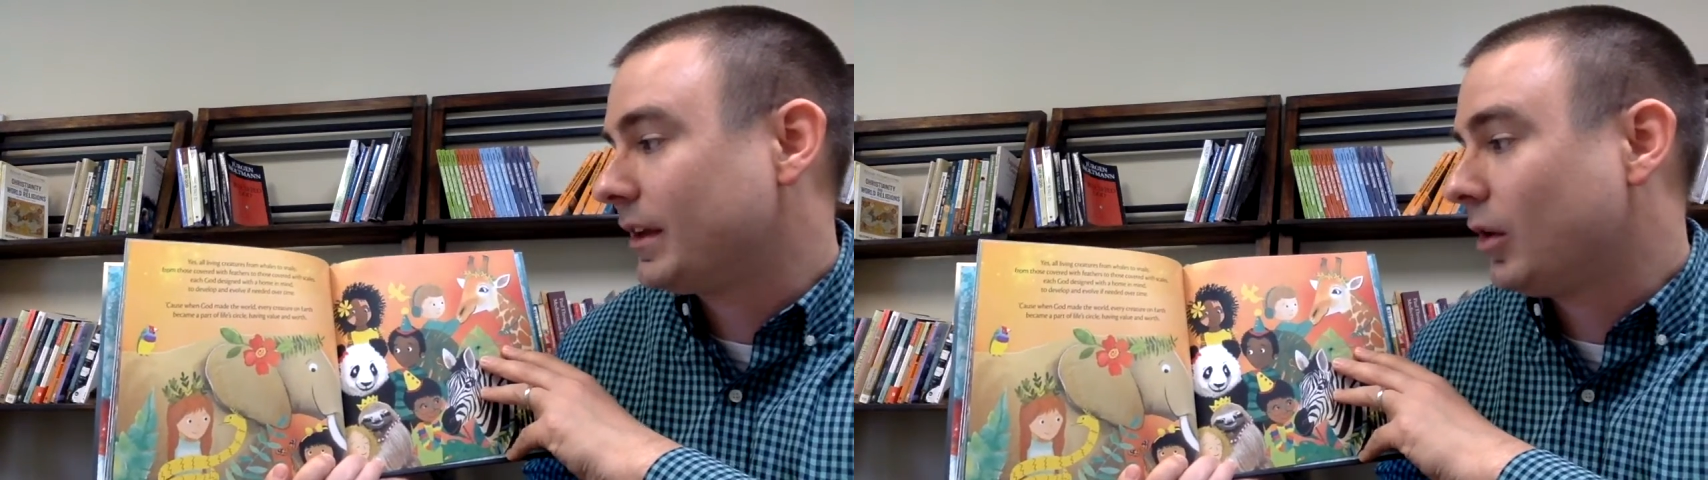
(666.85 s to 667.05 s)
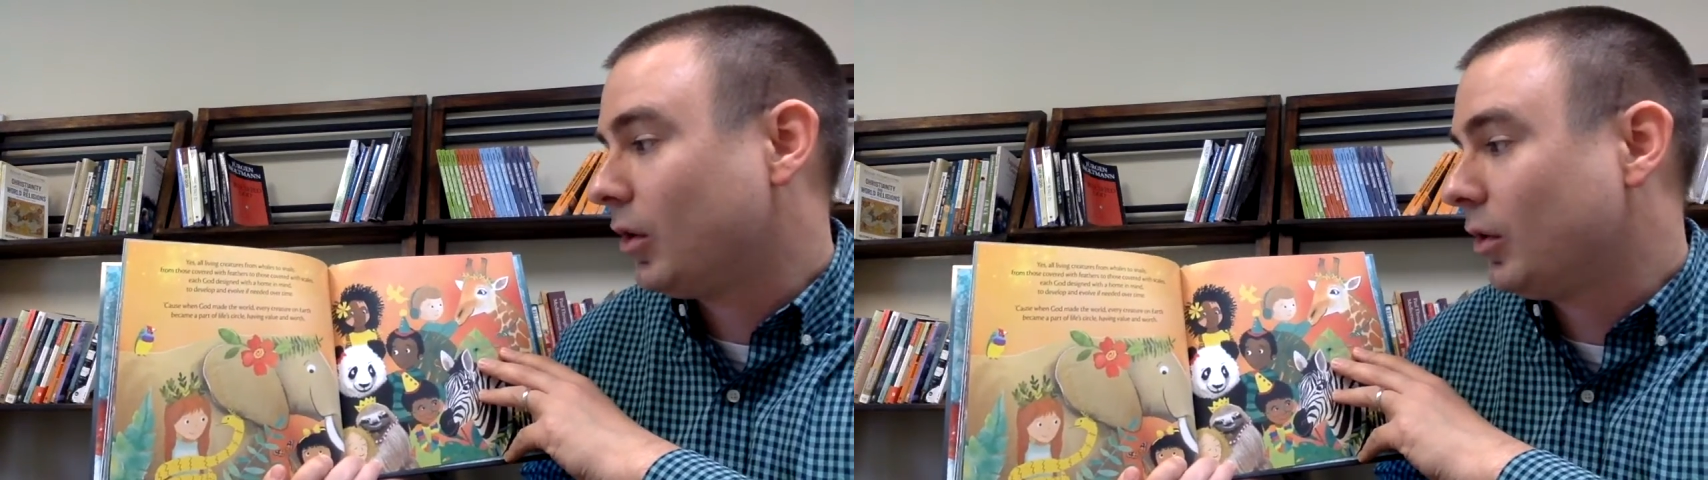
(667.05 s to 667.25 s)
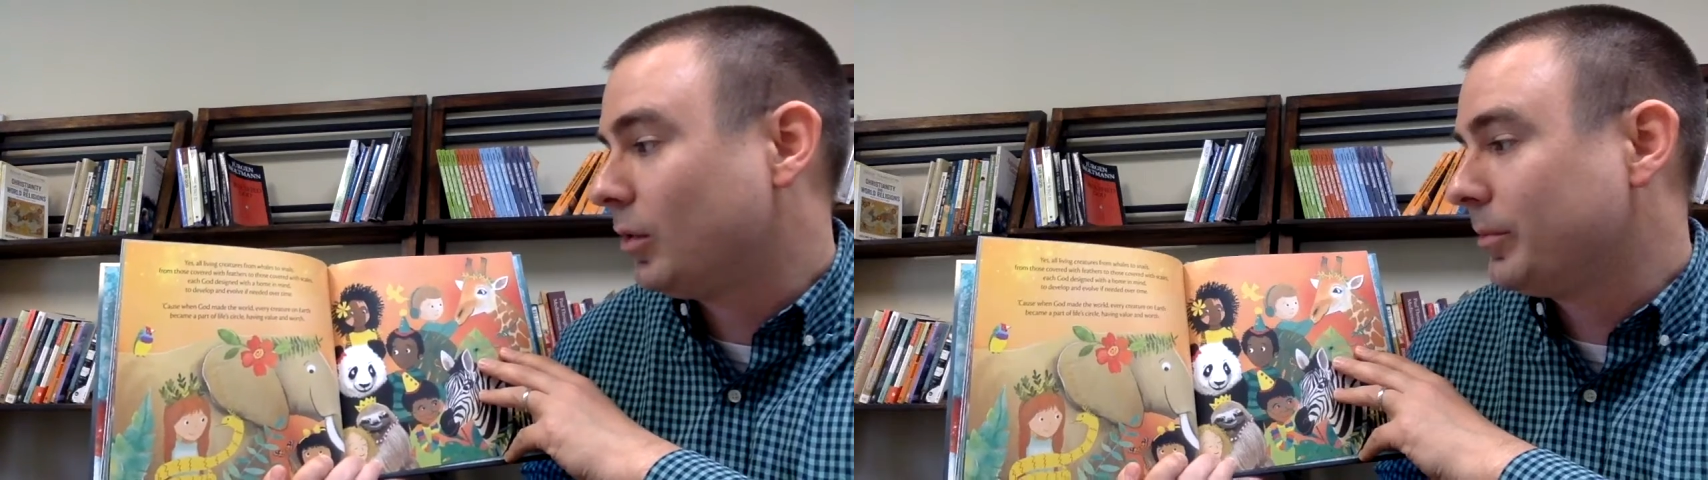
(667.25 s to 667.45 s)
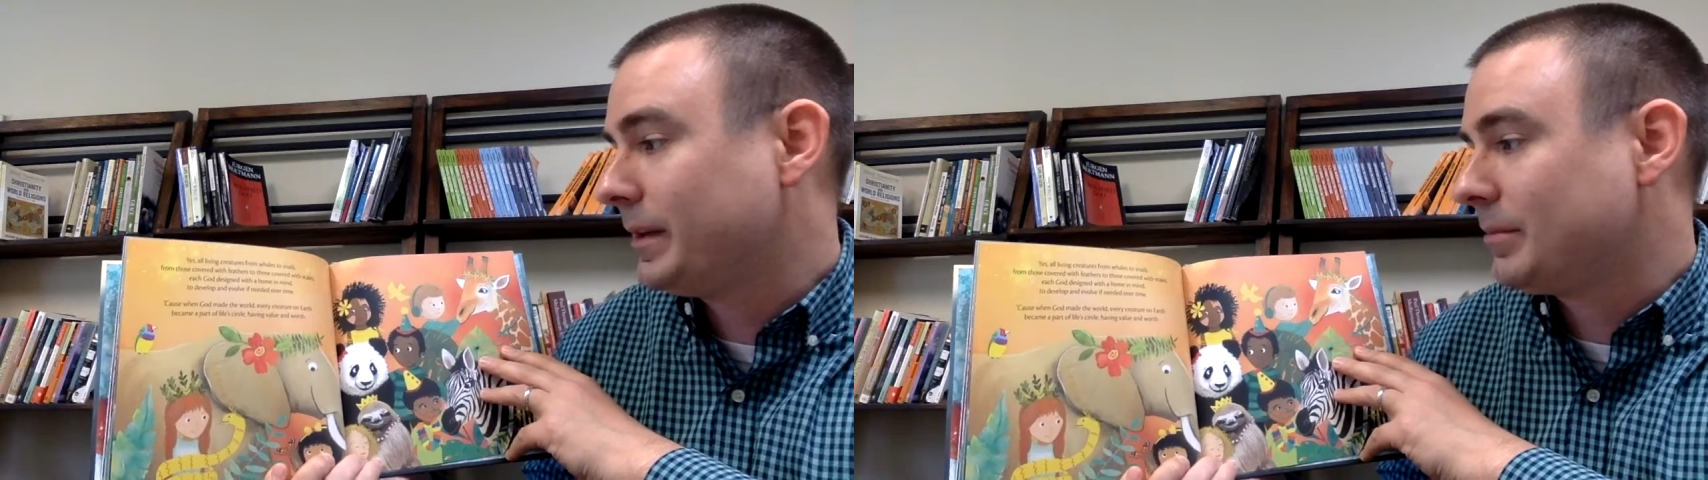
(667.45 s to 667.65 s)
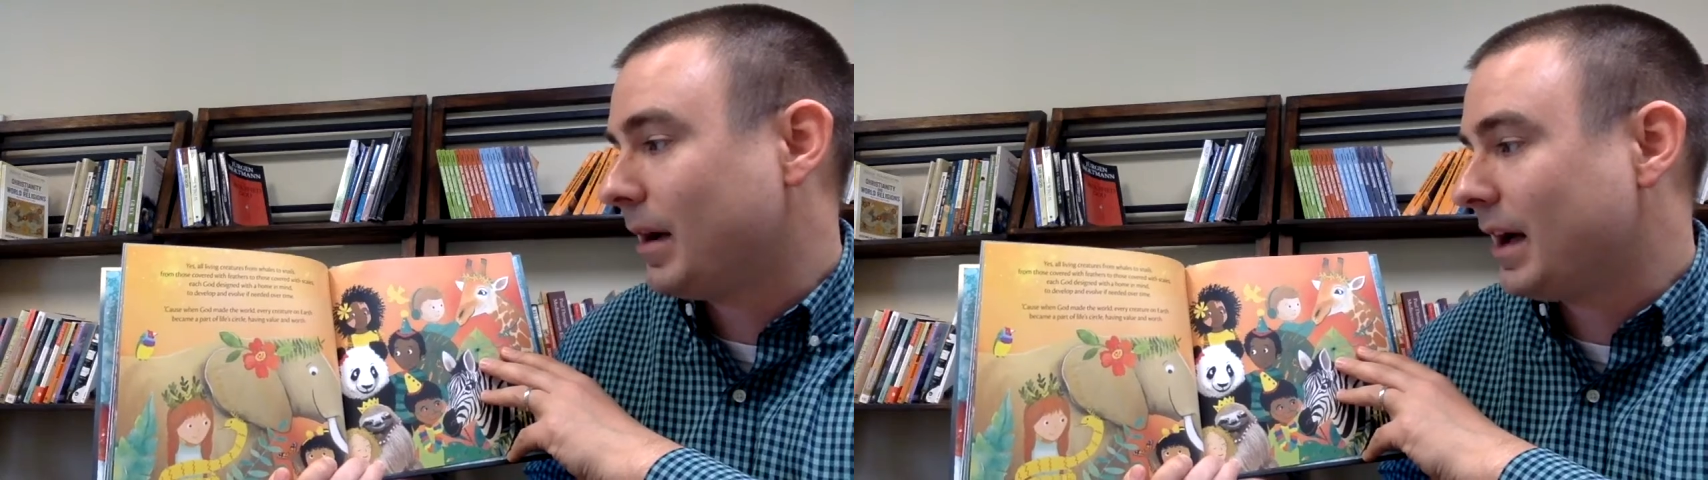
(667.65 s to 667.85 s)
a home
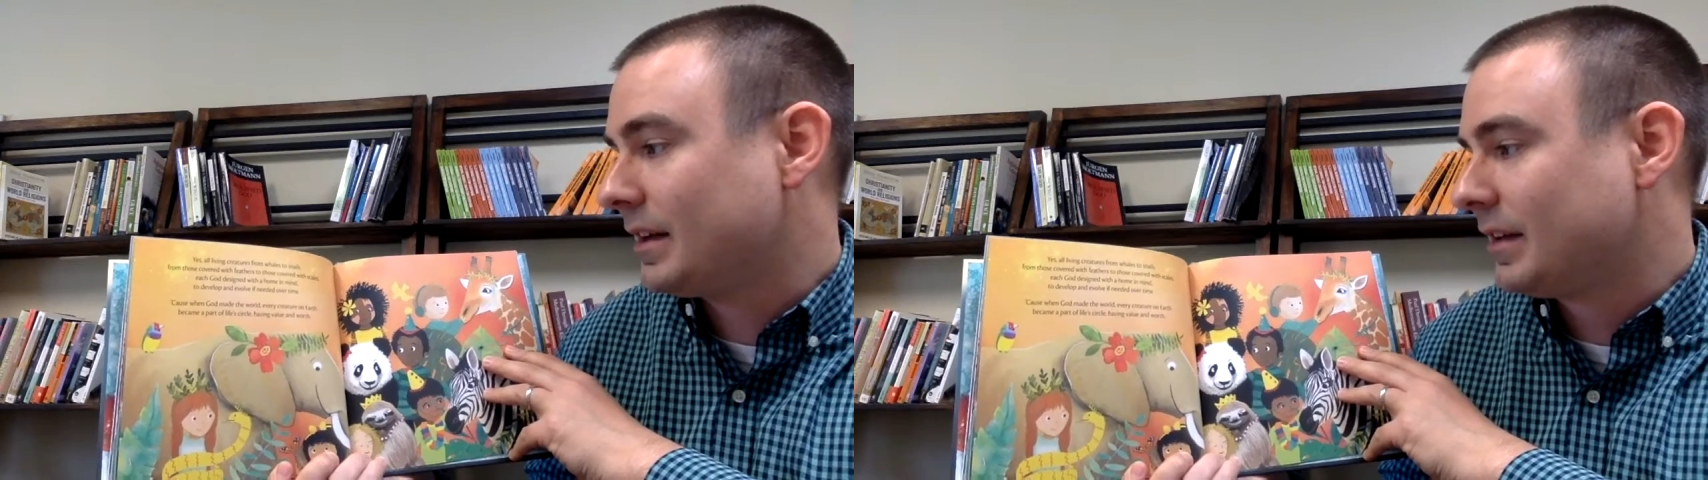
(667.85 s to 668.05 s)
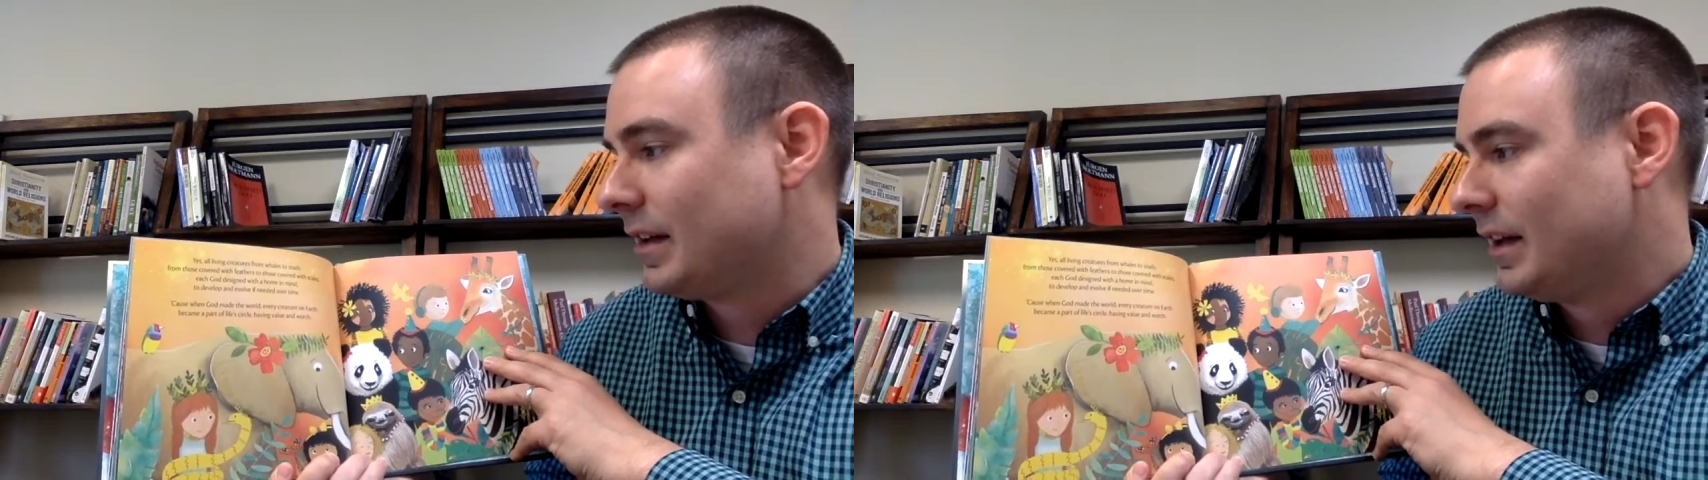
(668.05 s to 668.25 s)
in mind